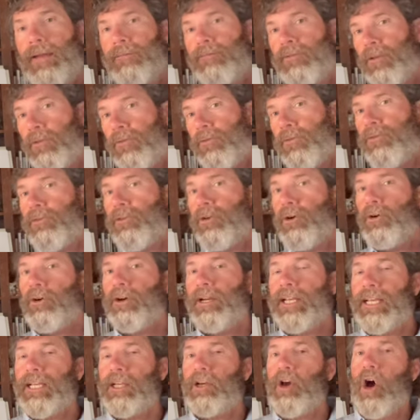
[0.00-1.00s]
to
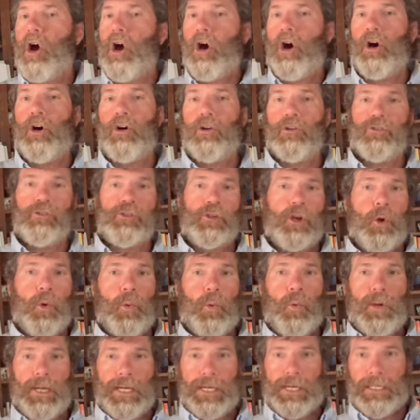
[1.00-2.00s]
30 calls a
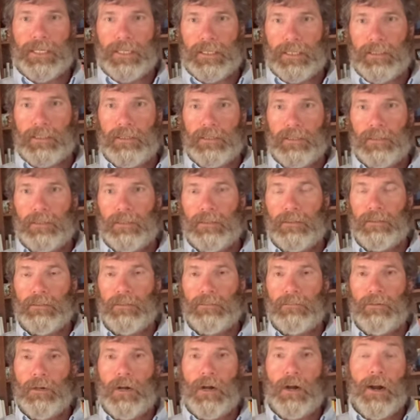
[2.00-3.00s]
week.
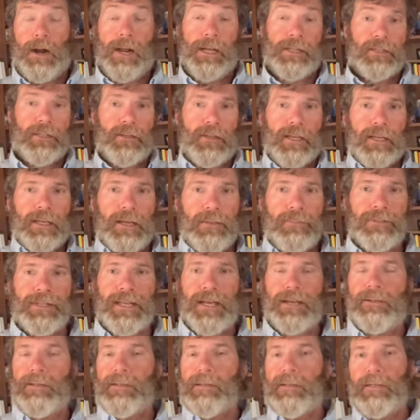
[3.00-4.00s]
All right, so that comes
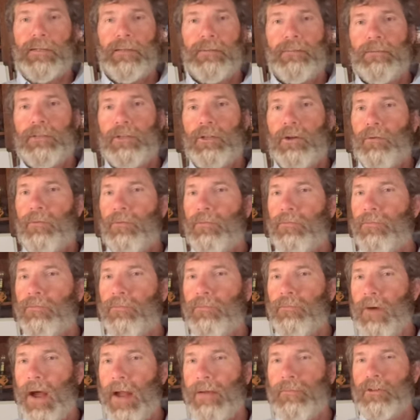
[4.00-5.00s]
down to,
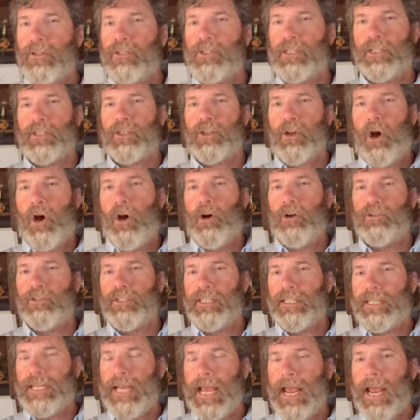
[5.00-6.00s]
5 or 6 calls a
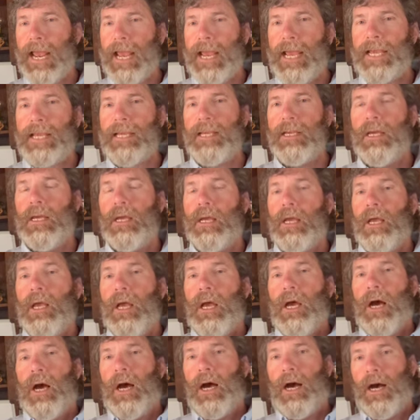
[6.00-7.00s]
day.
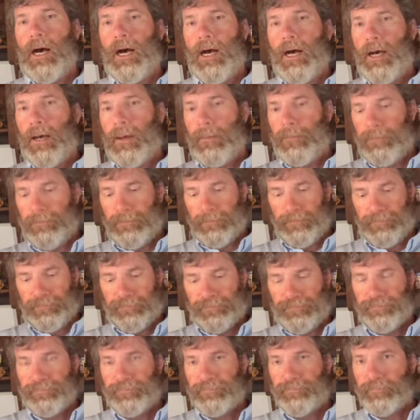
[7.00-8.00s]
And
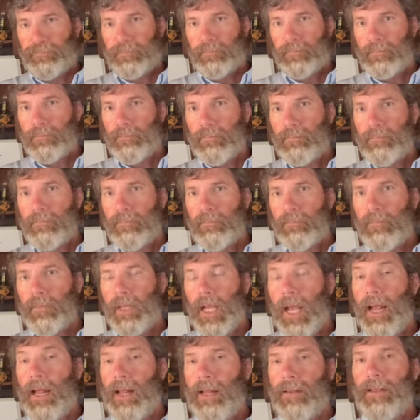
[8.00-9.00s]

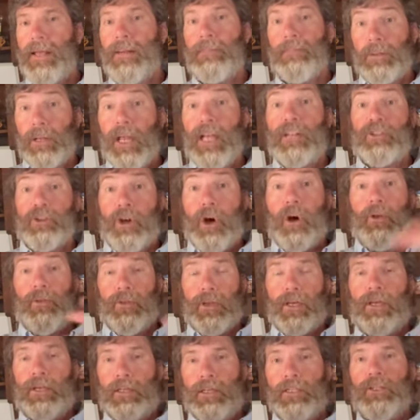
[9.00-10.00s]
then plus all
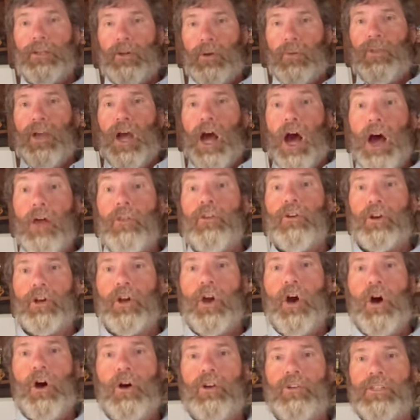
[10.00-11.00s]
the, the other
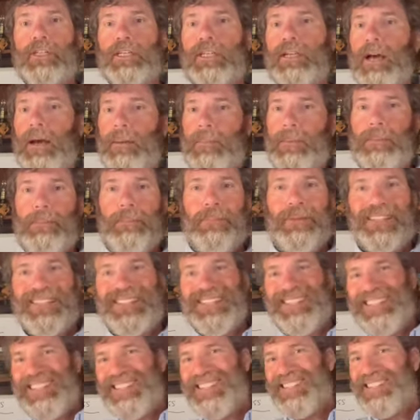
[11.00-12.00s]
calls that come in
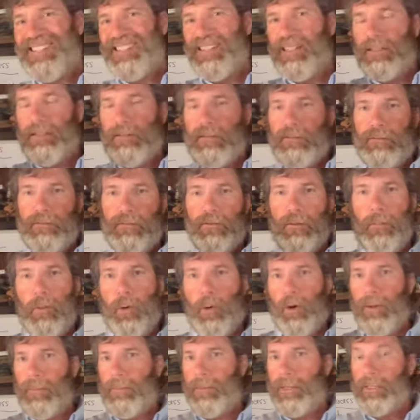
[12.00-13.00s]
business and
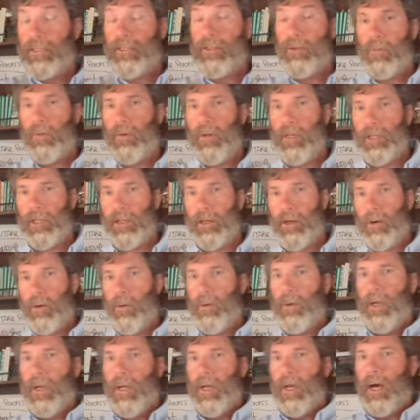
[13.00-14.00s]
appointments and,
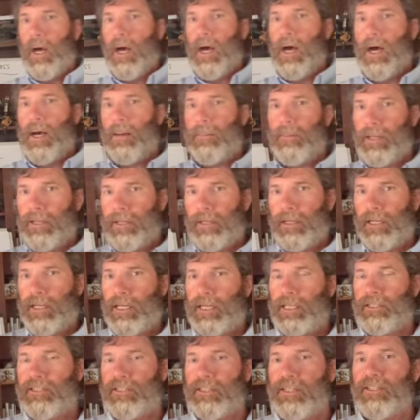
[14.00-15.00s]
and
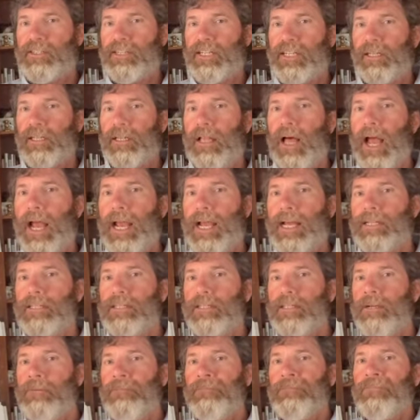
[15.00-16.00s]
existing
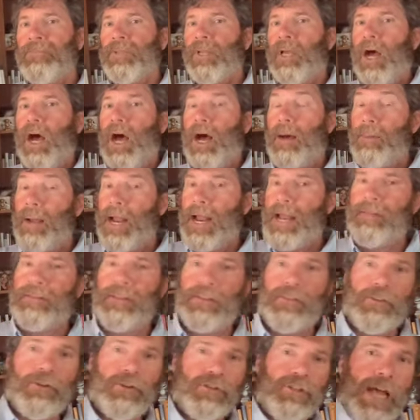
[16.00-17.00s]
clients. And
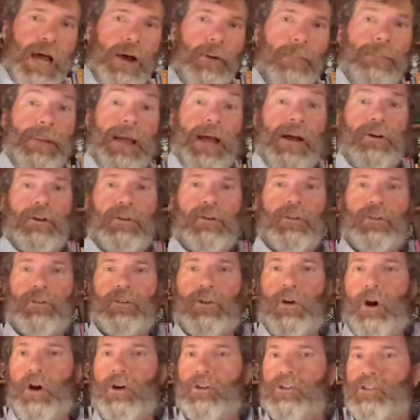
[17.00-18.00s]
then there's outbound
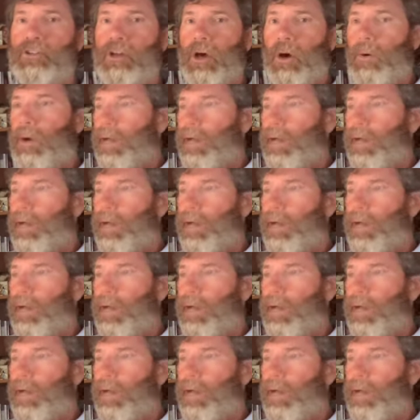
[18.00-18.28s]
calls. So